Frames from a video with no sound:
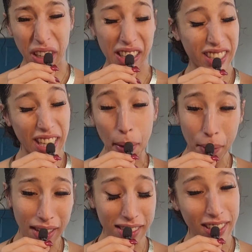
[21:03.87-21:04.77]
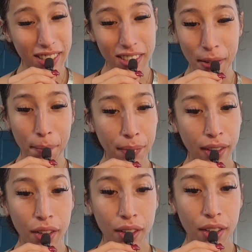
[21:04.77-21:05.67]
Can't stand Pisces.
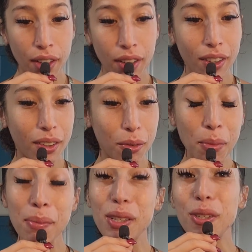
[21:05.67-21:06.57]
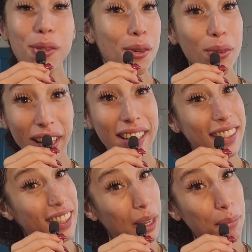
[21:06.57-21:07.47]
Maybe you can't
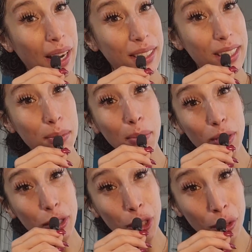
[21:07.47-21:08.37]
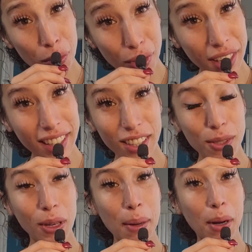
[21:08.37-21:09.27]
stand Pisces. Maybe you think
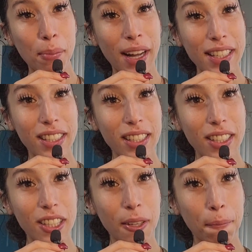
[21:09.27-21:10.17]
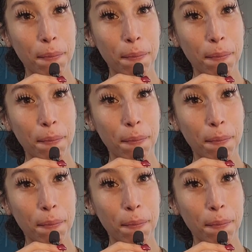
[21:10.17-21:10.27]
this way about Pisces.